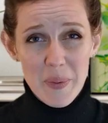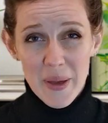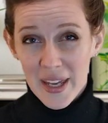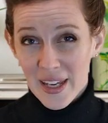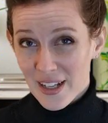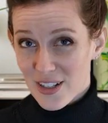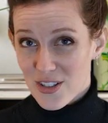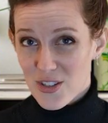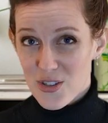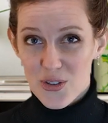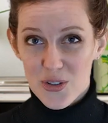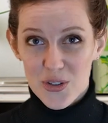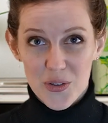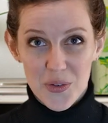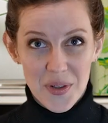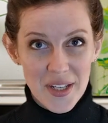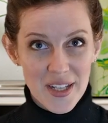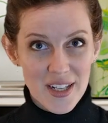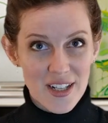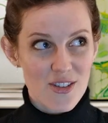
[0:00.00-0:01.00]
pinks,
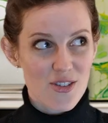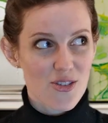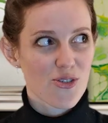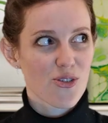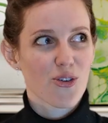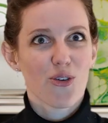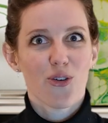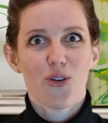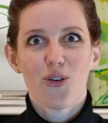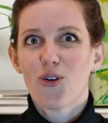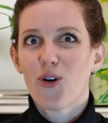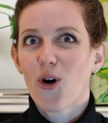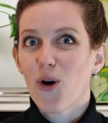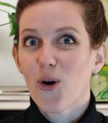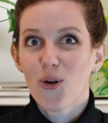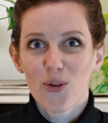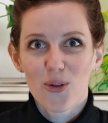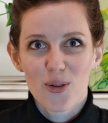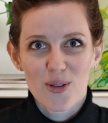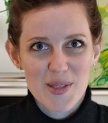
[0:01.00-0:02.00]
greens,
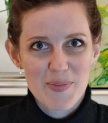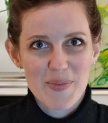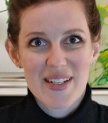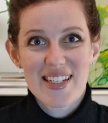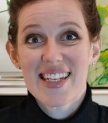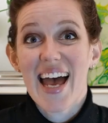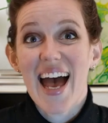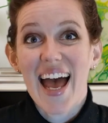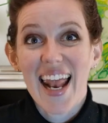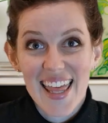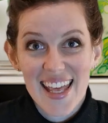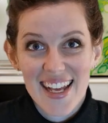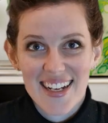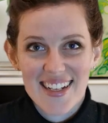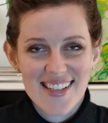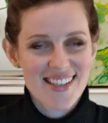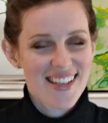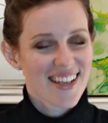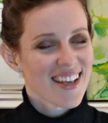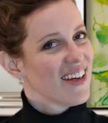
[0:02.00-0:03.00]
golds,
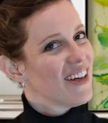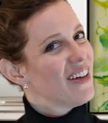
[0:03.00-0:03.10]
metallics.